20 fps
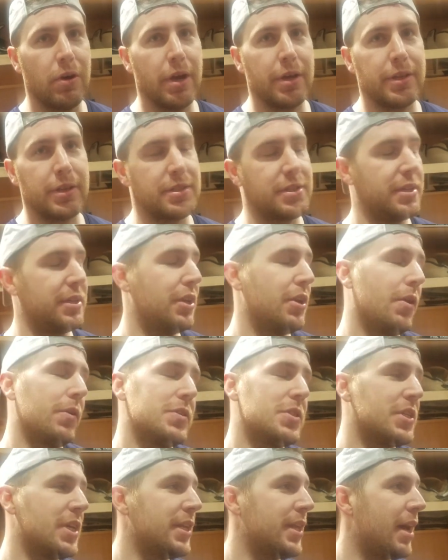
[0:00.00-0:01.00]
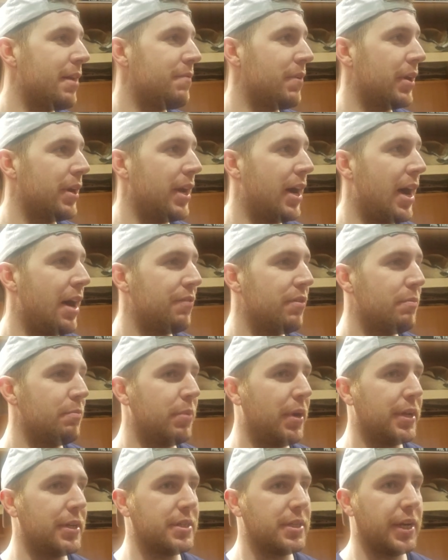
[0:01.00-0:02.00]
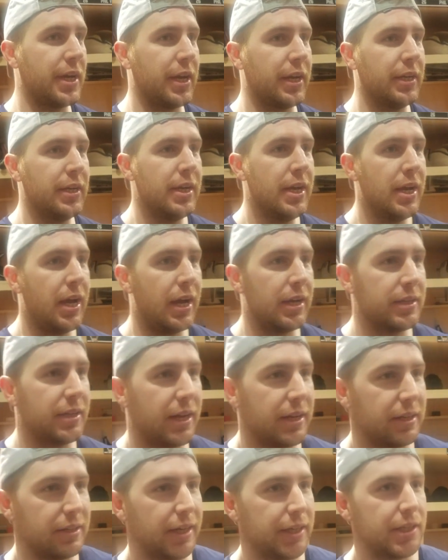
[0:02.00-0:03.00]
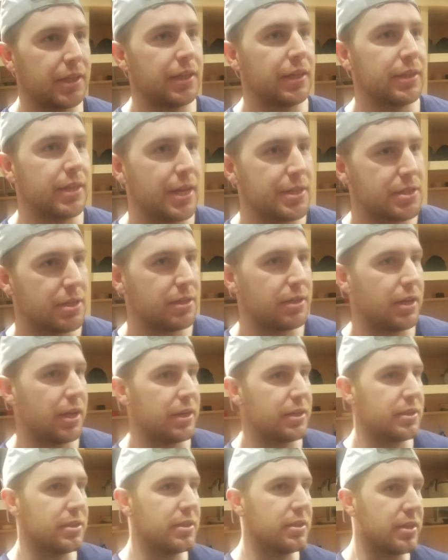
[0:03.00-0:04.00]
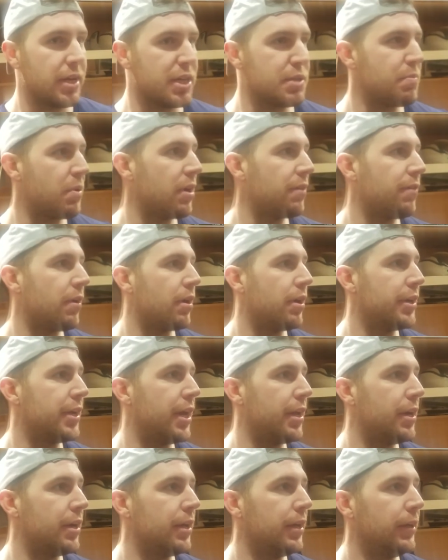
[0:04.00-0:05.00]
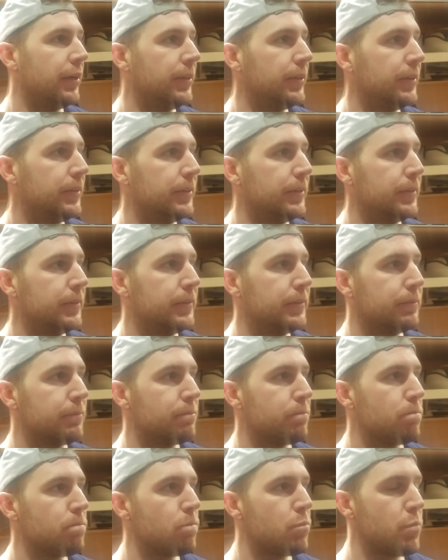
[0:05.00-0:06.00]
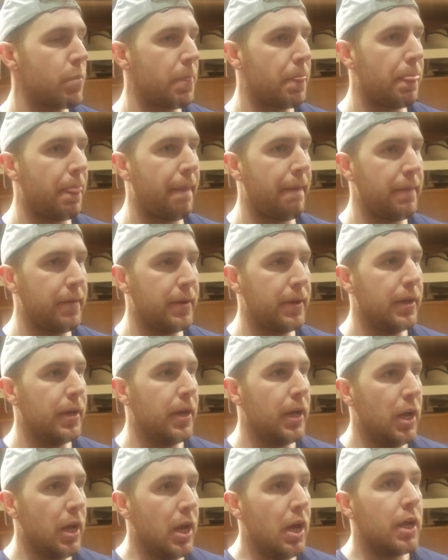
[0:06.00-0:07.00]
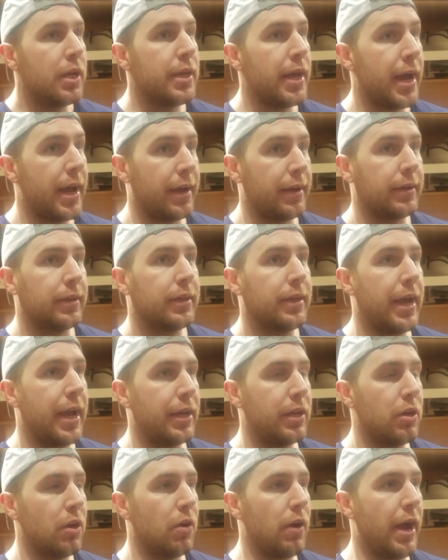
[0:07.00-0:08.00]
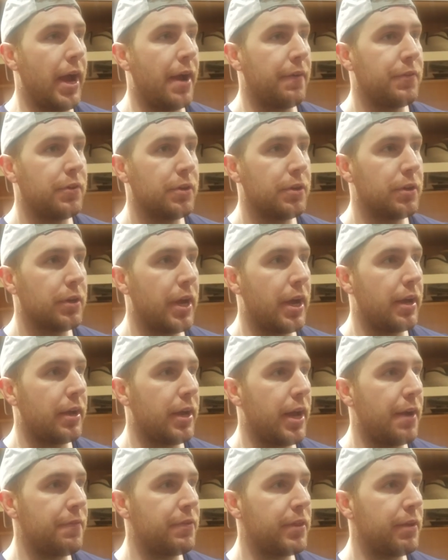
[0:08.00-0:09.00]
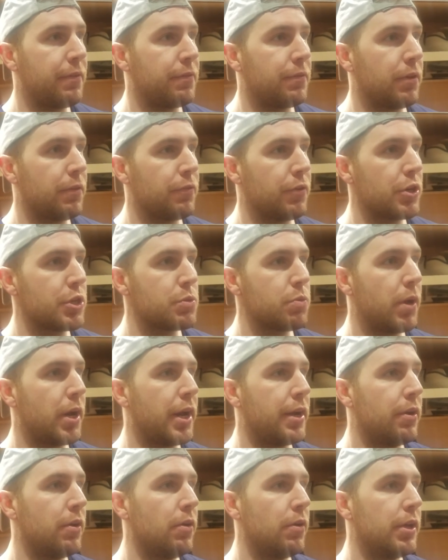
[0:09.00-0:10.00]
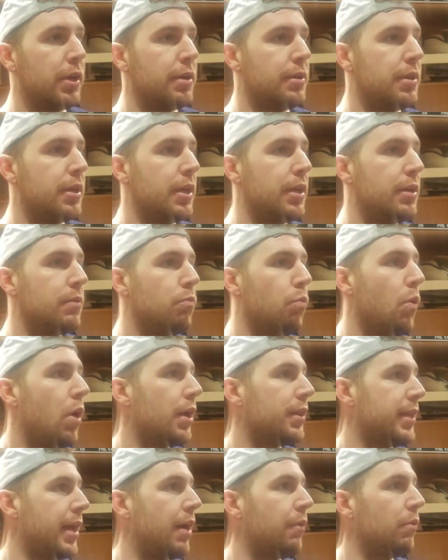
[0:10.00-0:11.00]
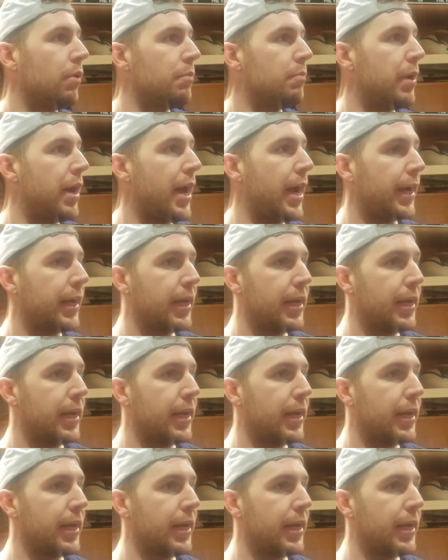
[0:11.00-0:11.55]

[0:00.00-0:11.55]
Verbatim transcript: I, you don't yeah. see that very often, but uh, I'd, I'd, like to think that's a, a, nice part of our identity. And Hart's, stood up pretty well too. Yeah, yeah. You know, after after that, the first one, I know he'd he'd want that one back.